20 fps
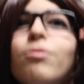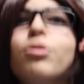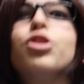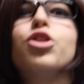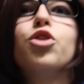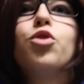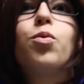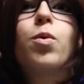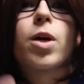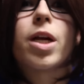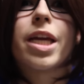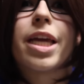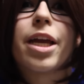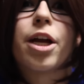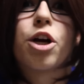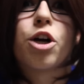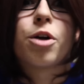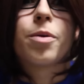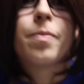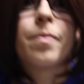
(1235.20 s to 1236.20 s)
you were
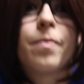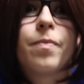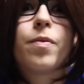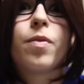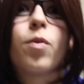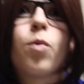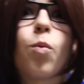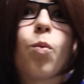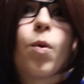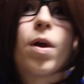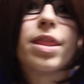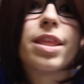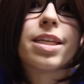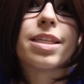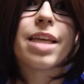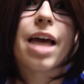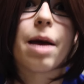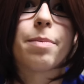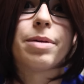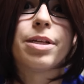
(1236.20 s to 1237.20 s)
here when
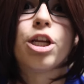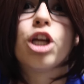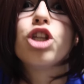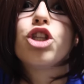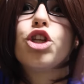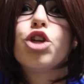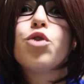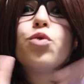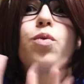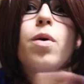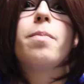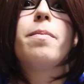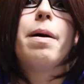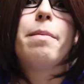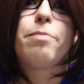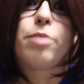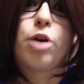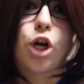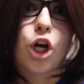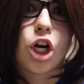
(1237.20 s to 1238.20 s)
this happened. Do you
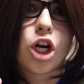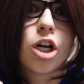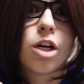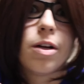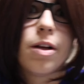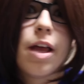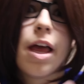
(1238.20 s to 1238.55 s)
remember